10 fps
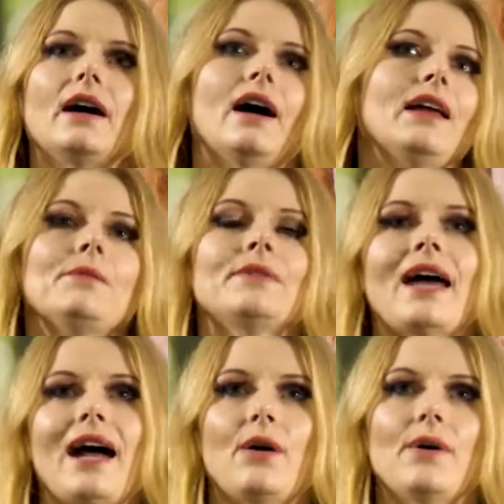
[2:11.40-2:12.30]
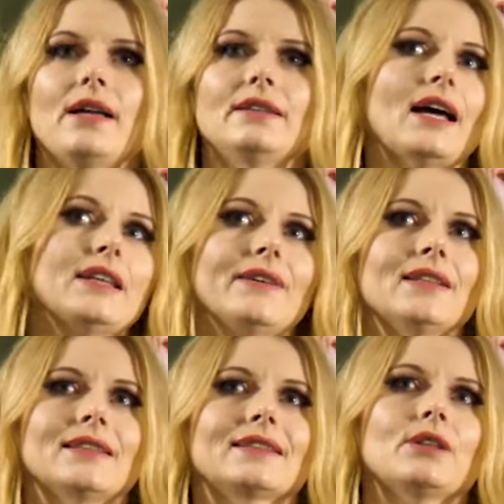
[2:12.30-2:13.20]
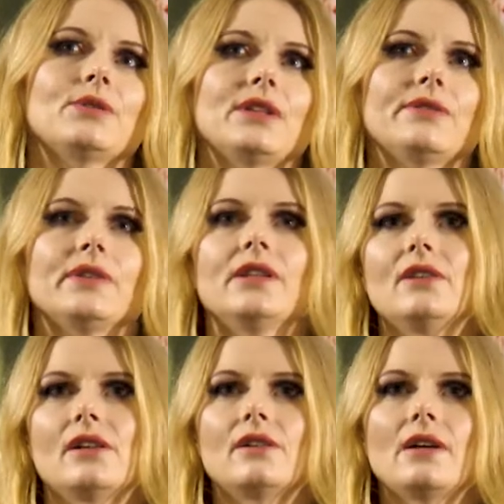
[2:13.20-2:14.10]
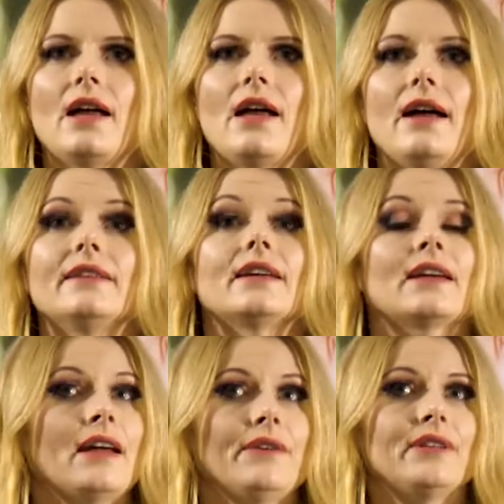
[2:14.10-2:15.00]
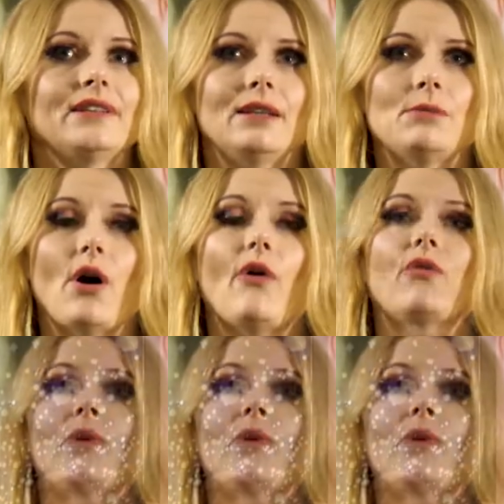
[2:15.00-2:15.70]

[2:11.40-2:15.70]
I am now an advanced executive leader and I have a team of